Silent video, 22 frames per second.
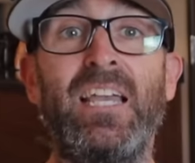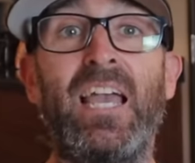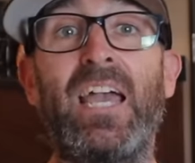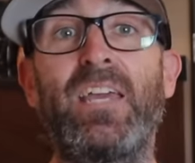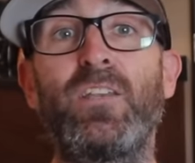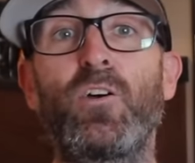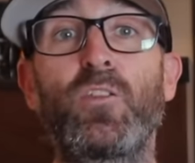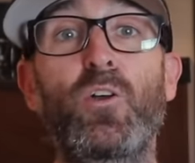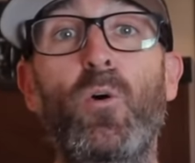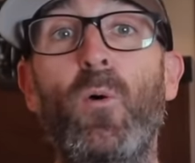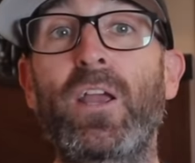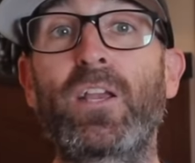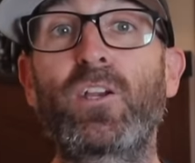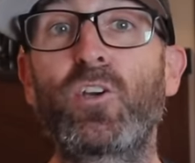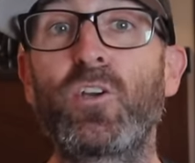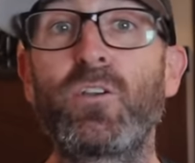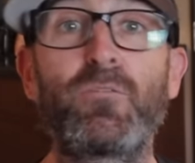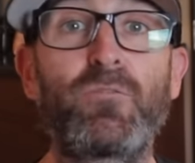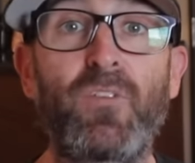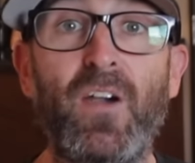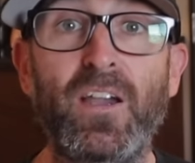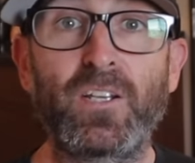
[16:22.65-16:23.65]
And although I
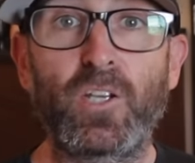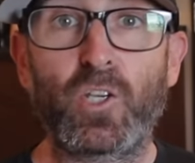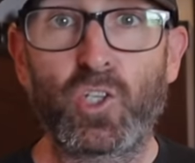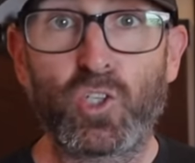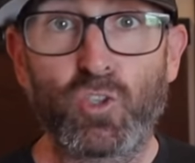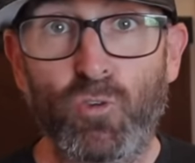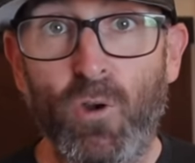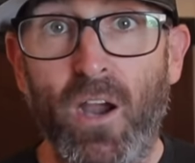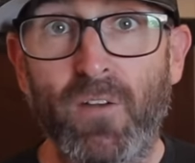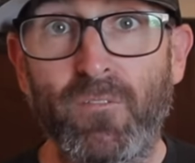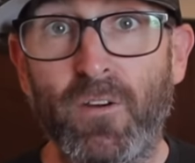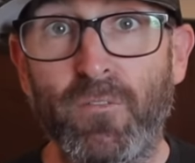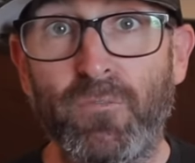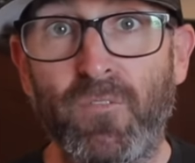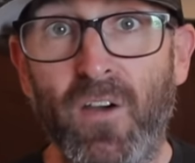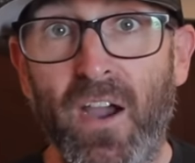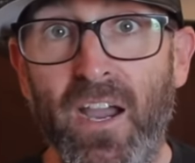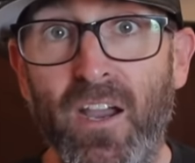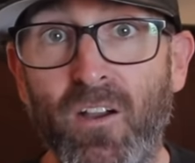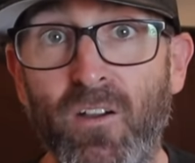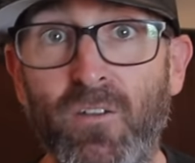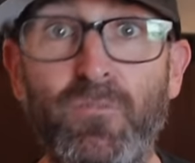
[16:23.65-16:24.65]
couldn't find a Strava
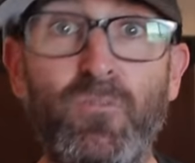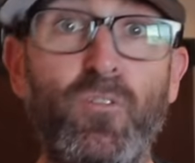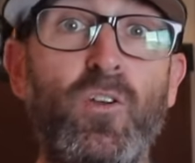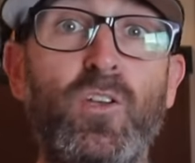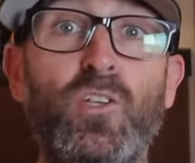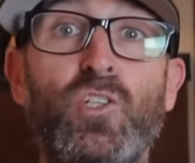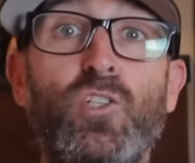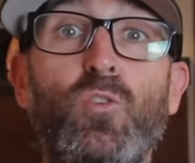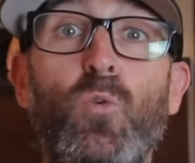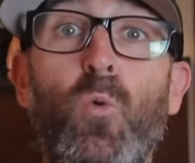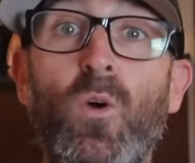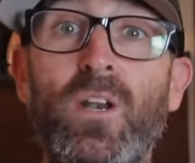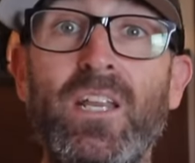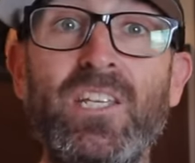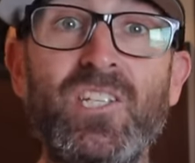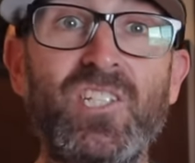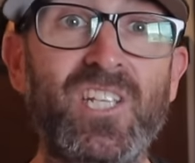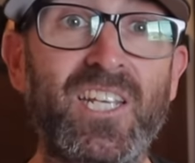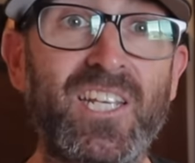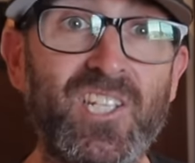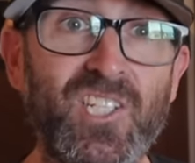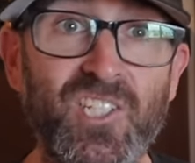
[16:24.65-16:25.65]
file for his
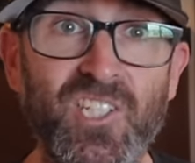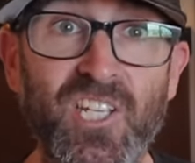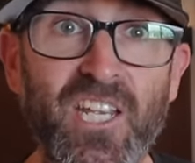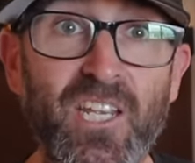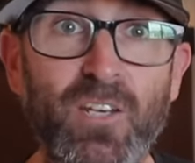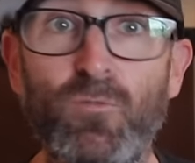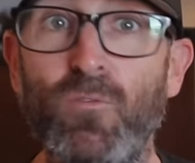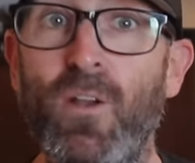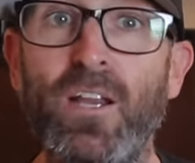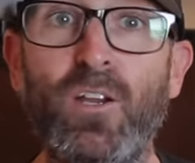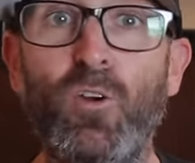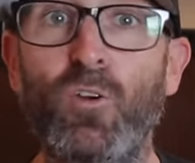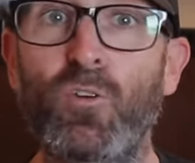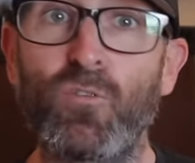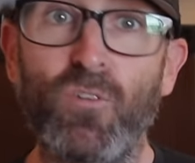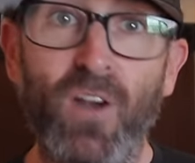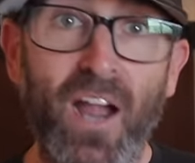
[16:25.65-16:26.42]
2016 record